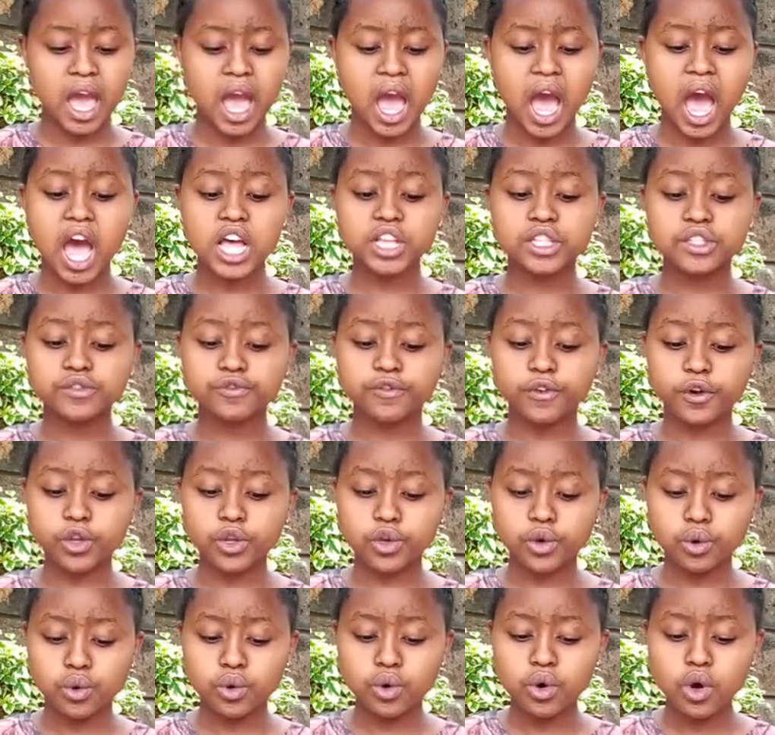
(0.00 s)
As for
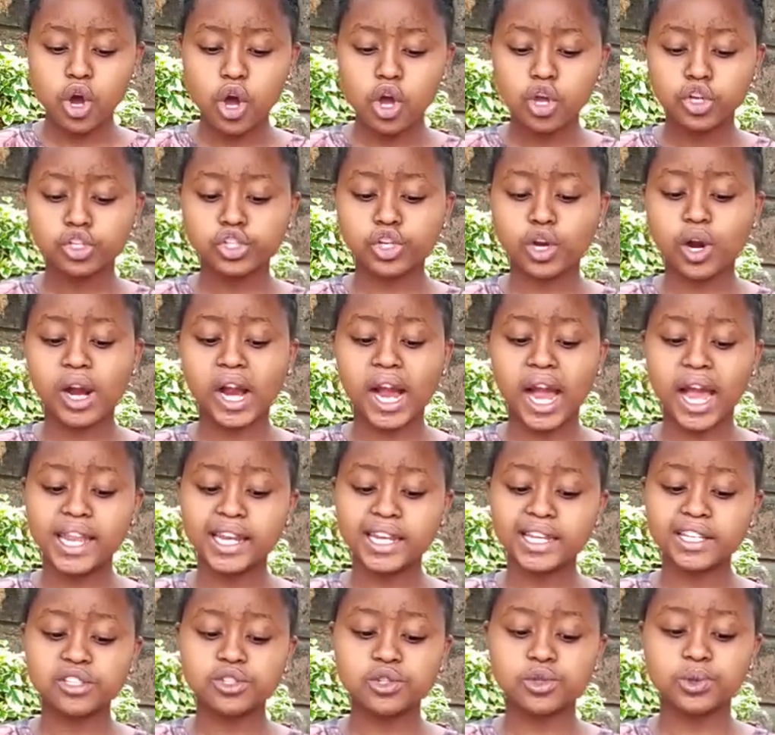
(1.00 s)
you, show
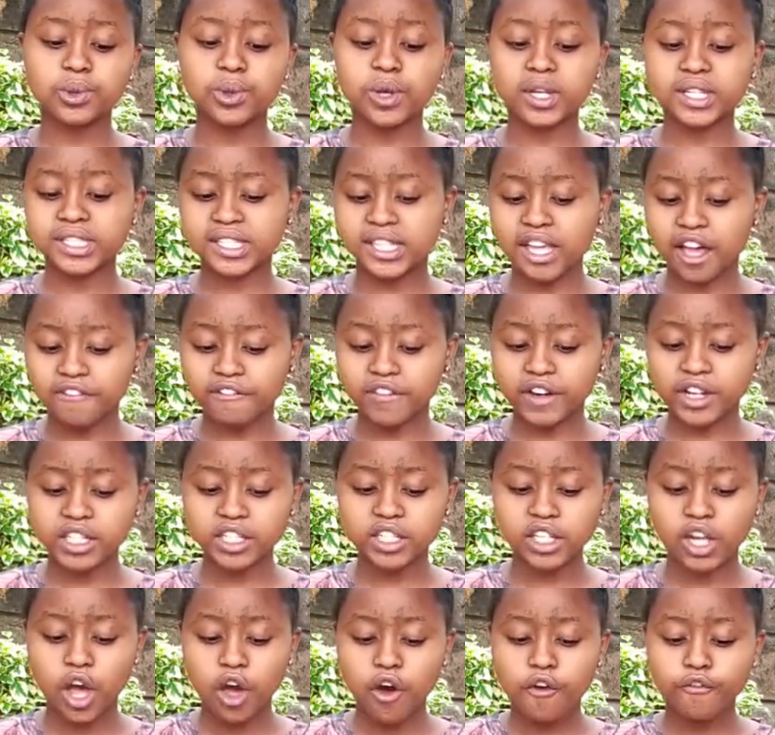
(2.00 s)
kindness to your servant,
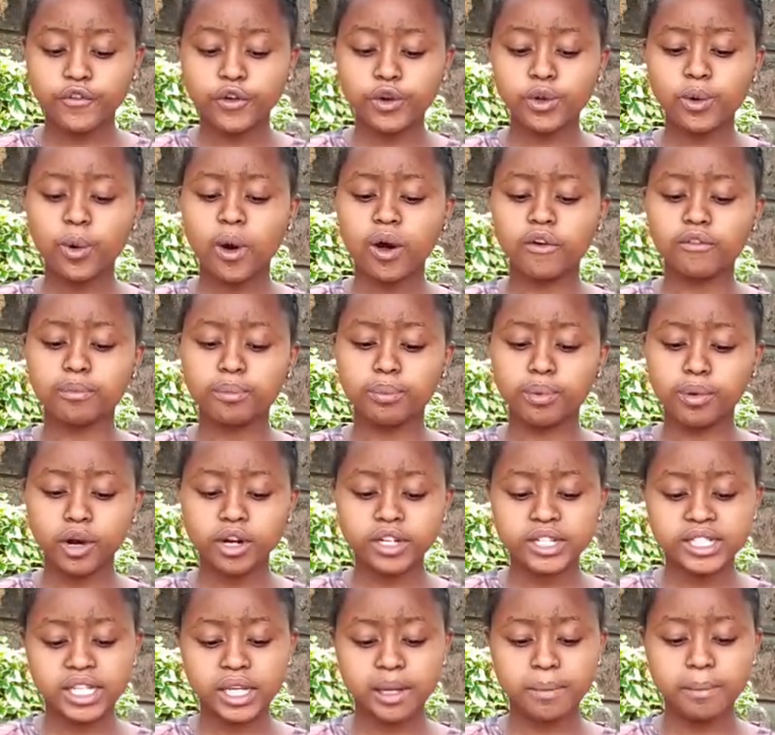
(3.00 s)
for you have
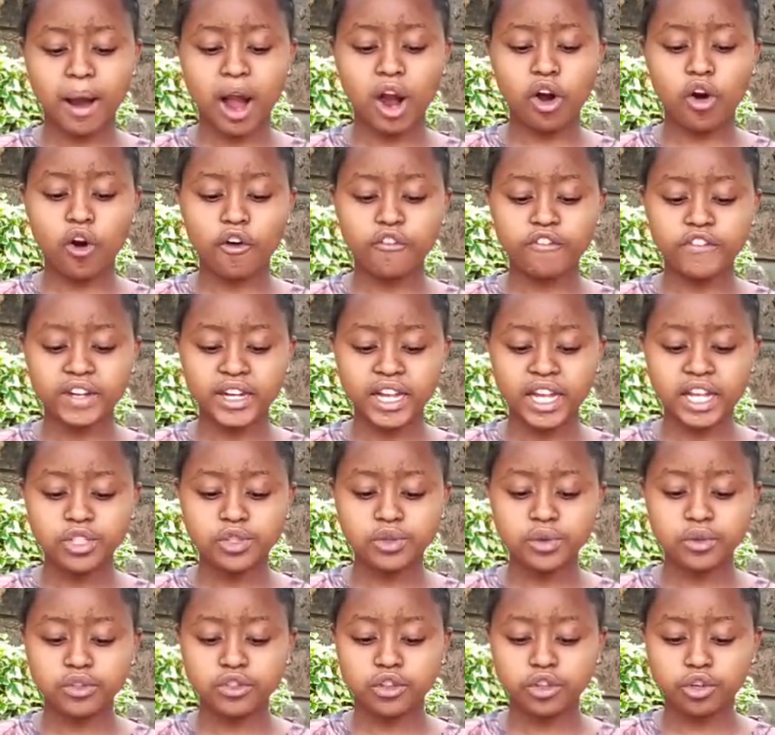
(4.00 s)
brought him a covenant
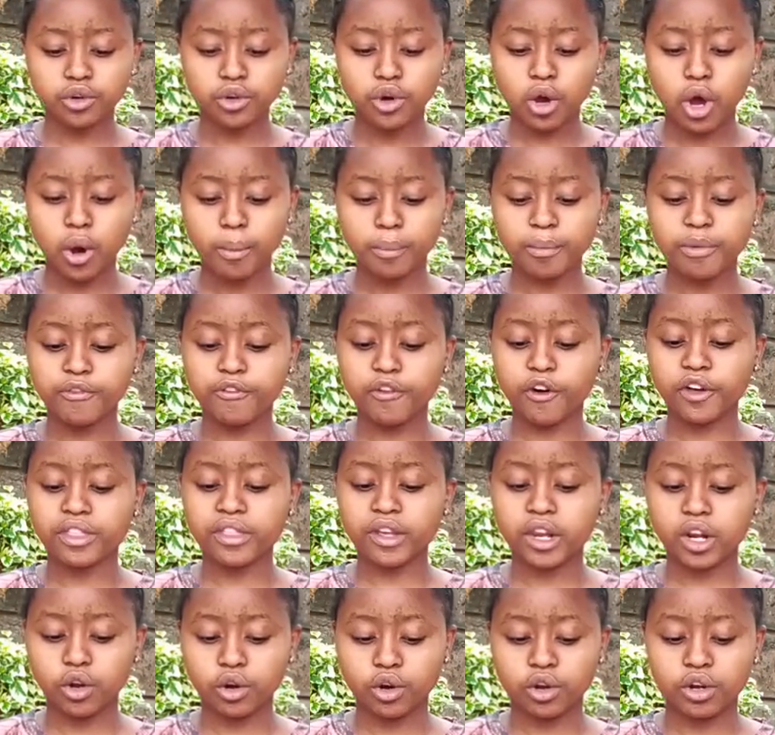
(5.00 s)
with you before the
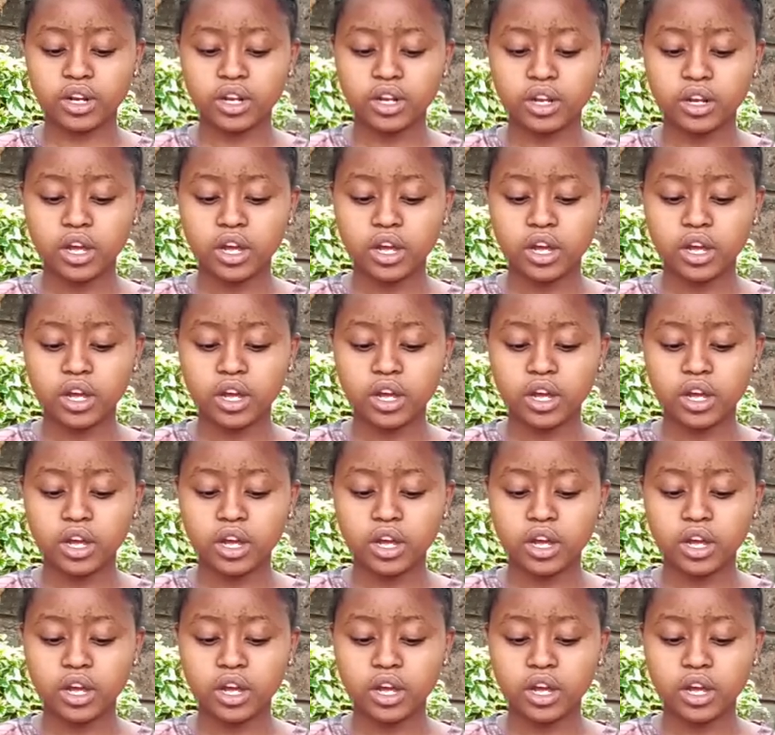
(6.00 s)
Lord.